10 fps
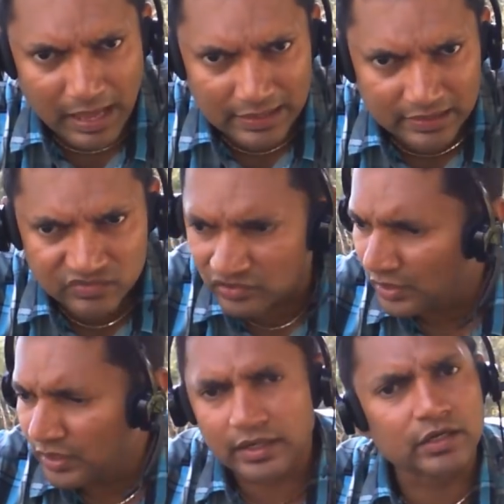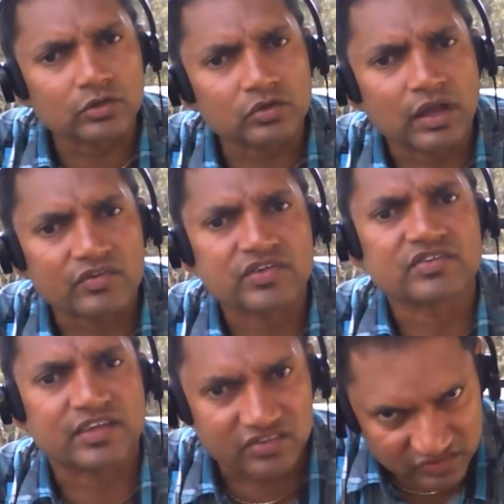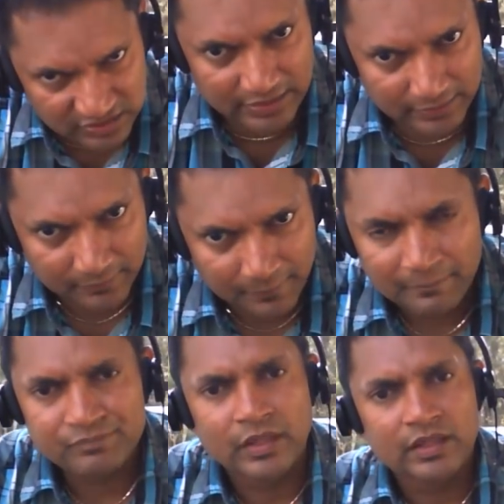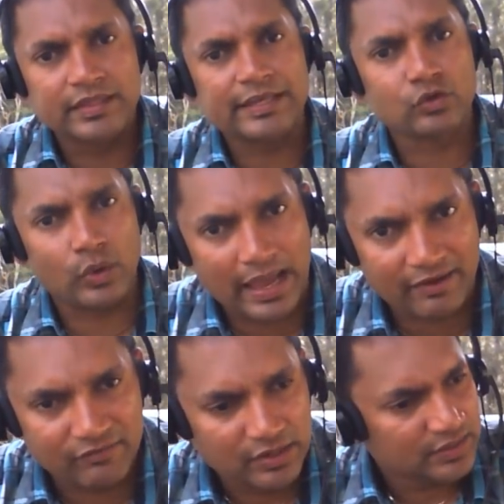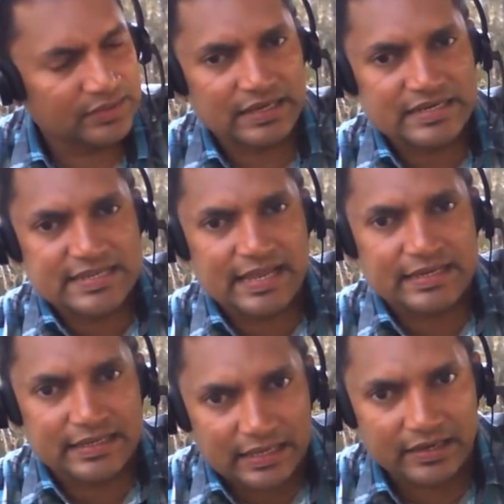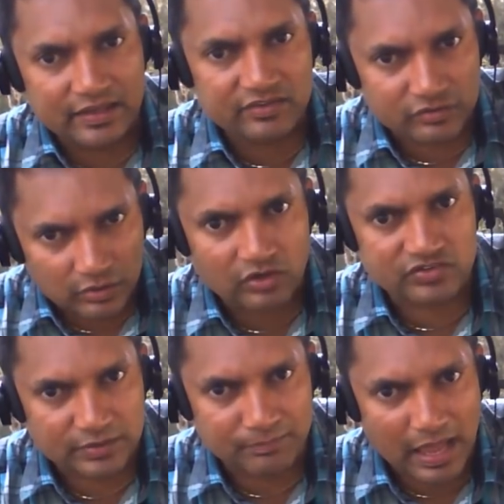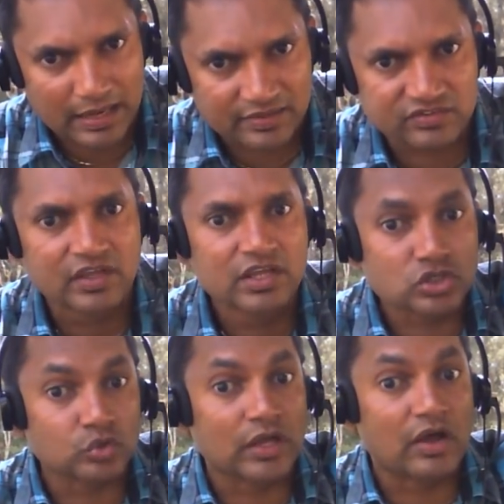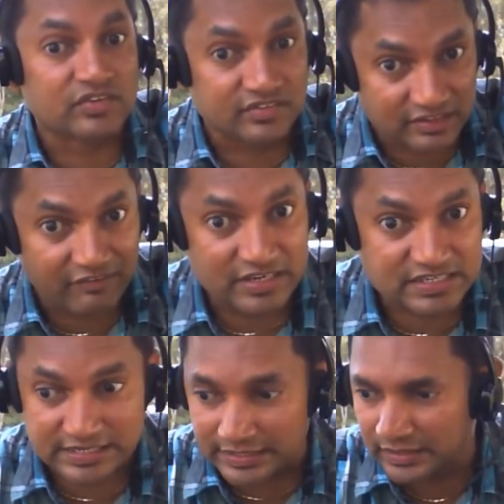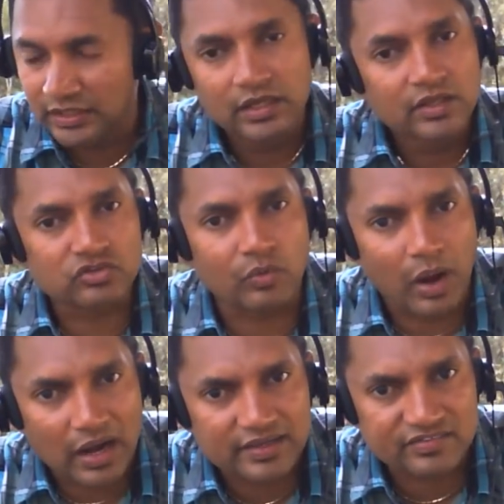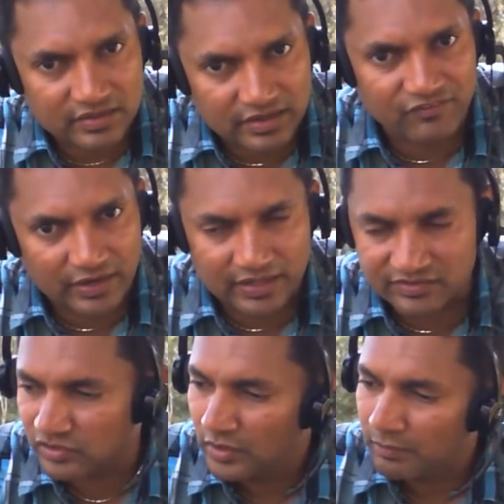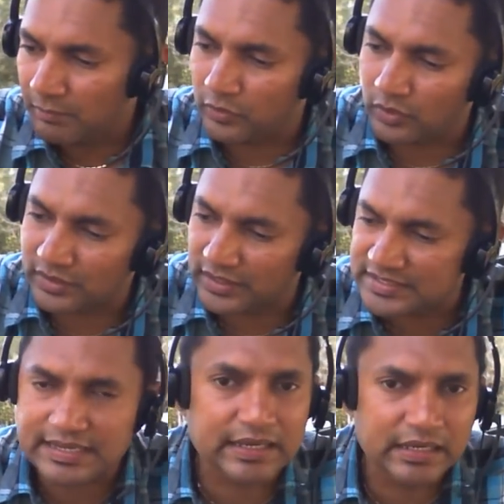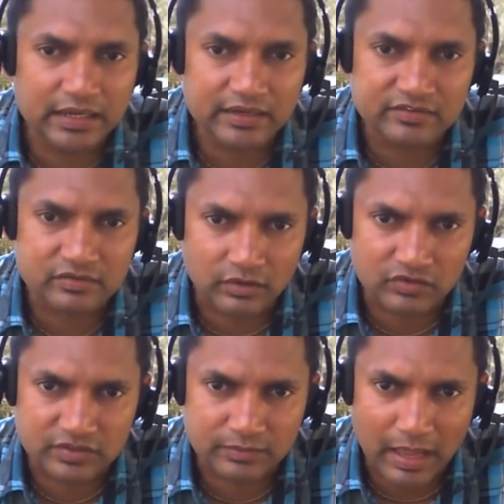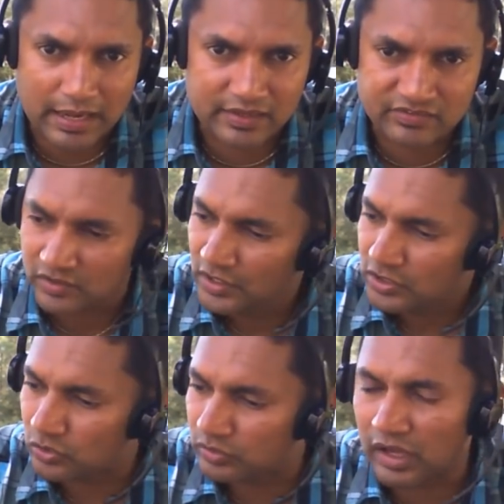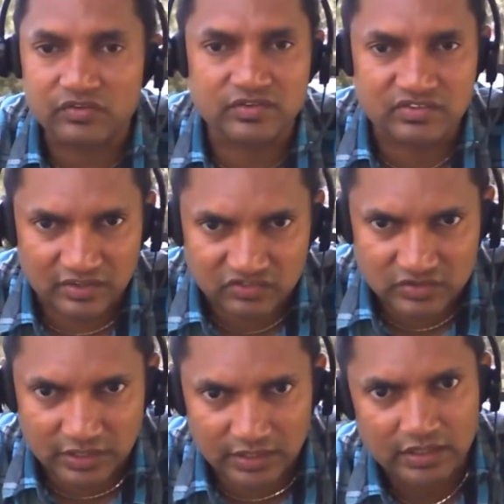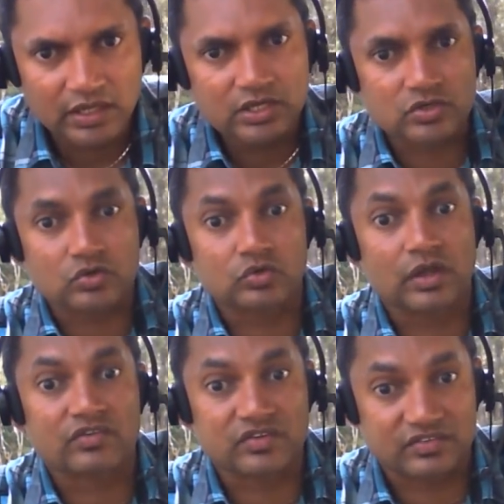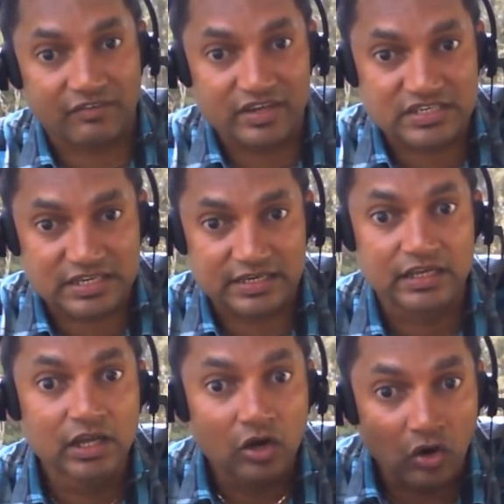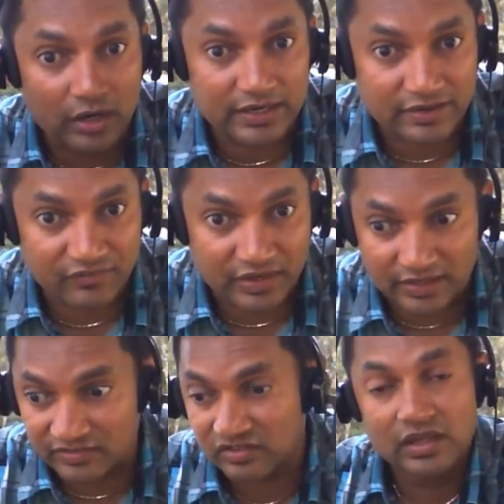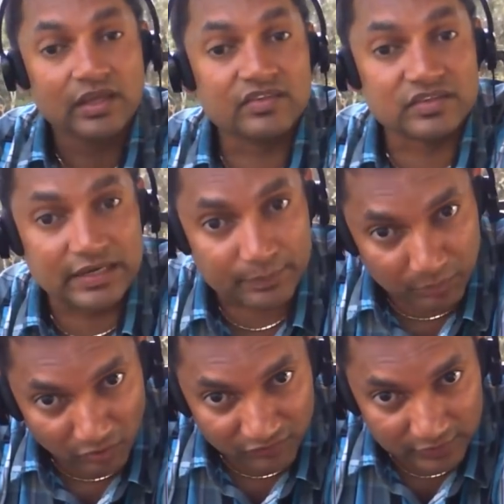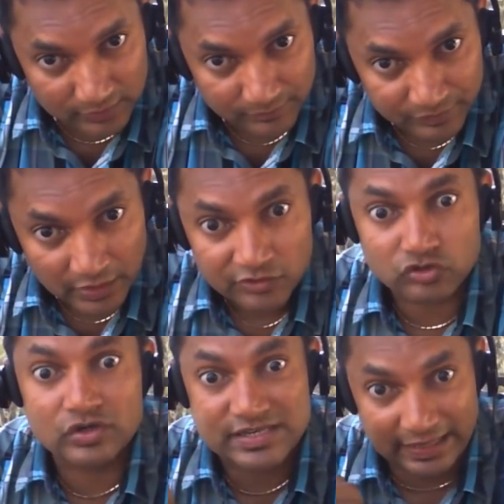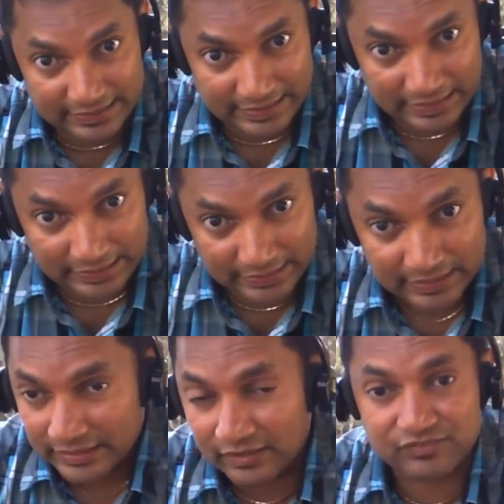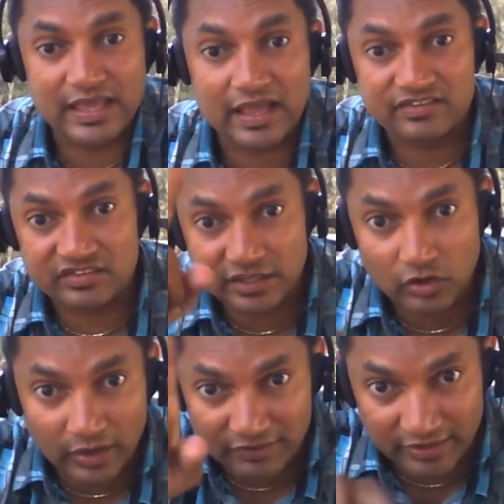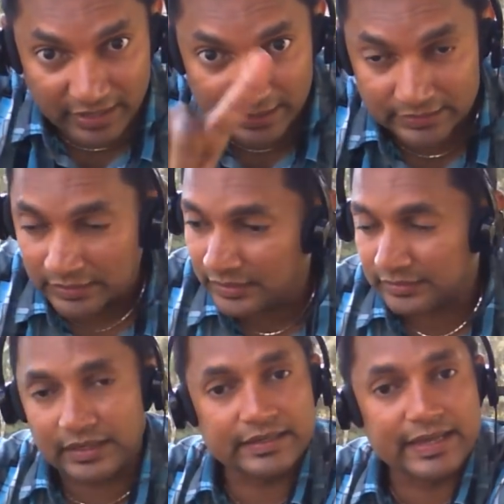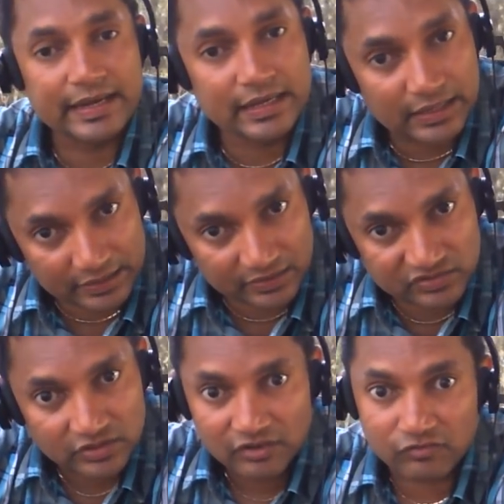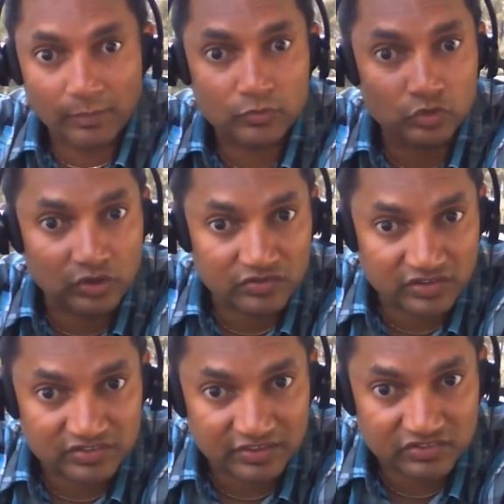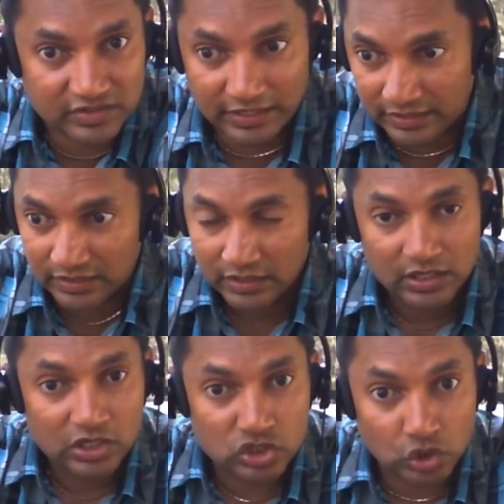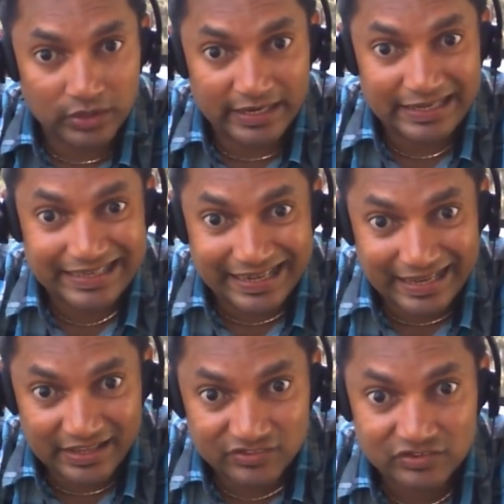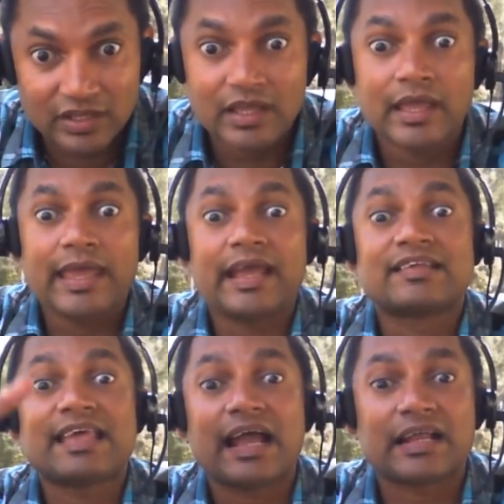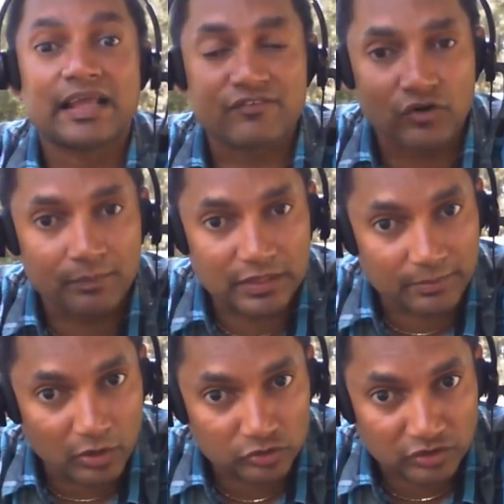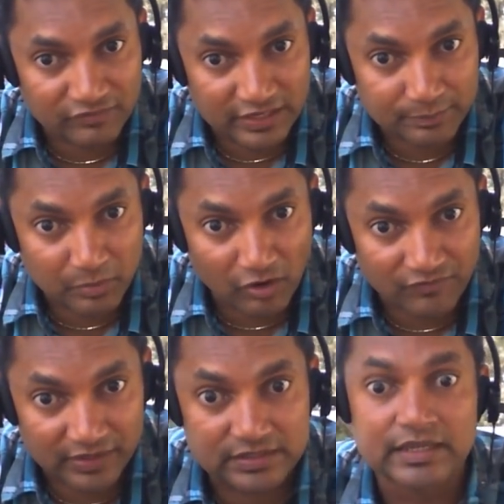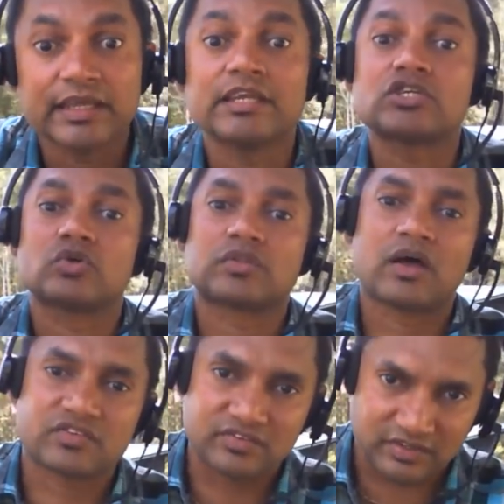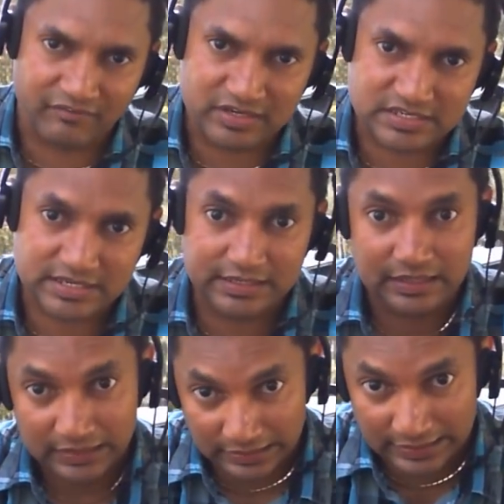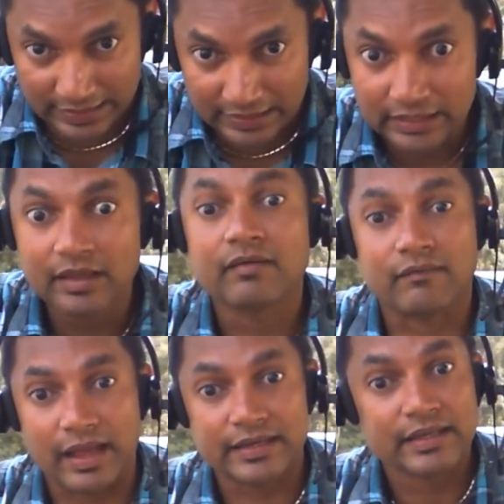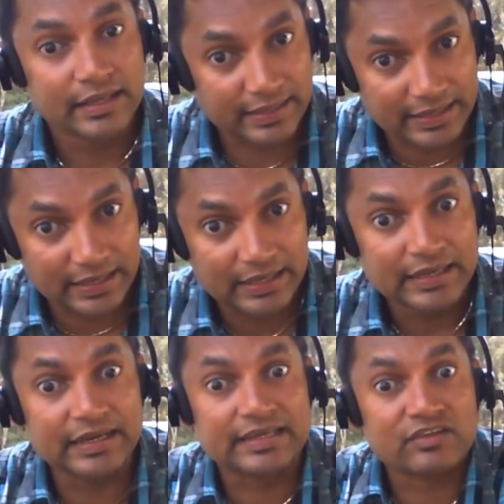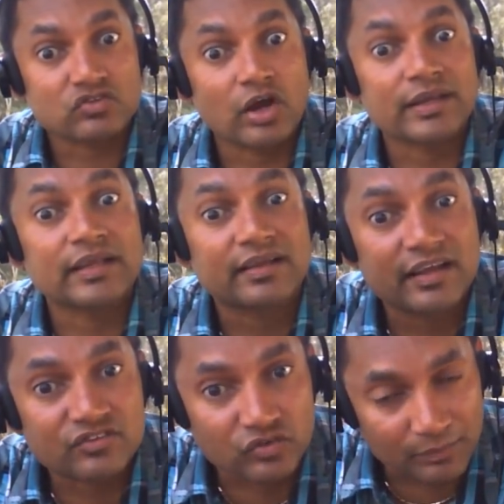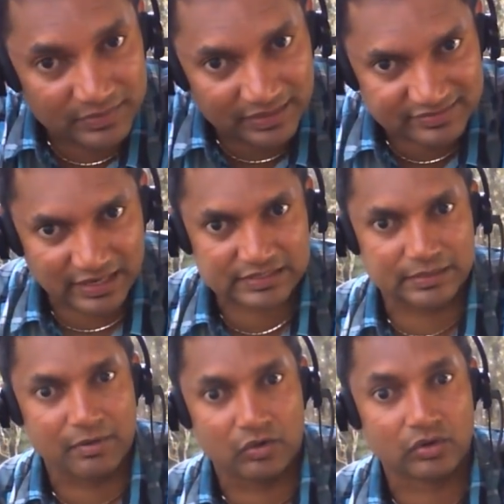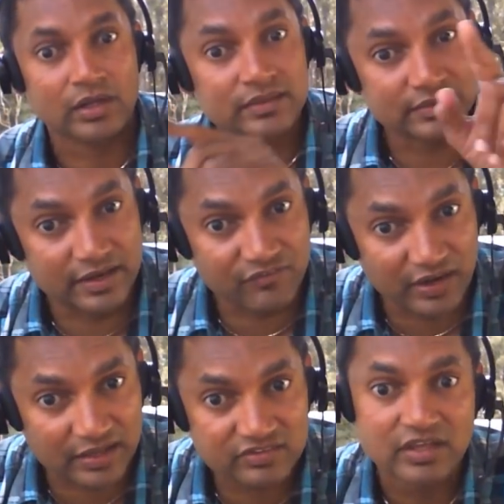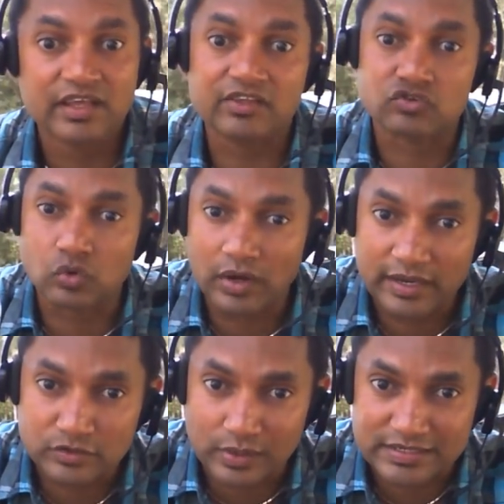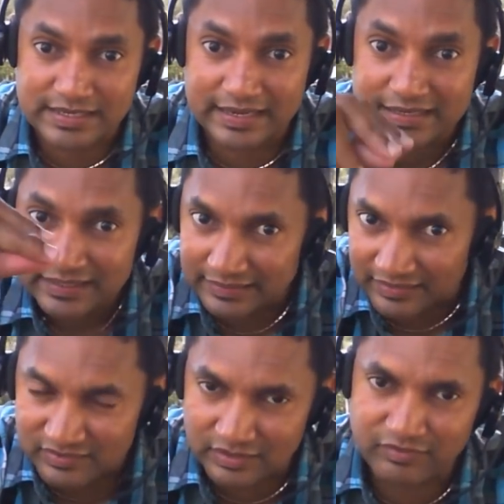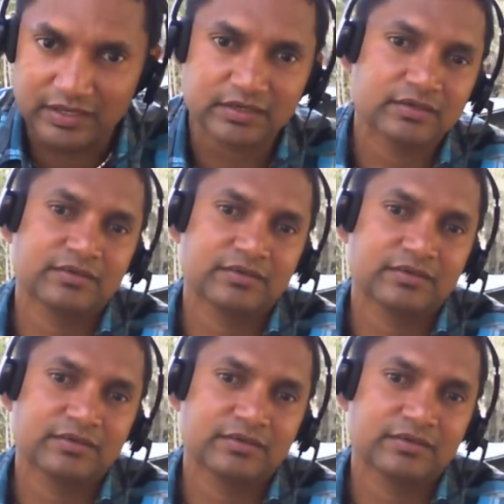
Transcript: balance in 2016. Then you have the retained earnings closing balance 2017. So what is the difference between the retained earnings closing balance 2016 to 2017? Only difference is the net profit. So technically, if there is zero dividend, the retained earnings from 2016 should increase exactly from the amount of net profit in 2017. Clear? Right. Here it has not increased from the exact amount. The difference is 228. That's the dividend.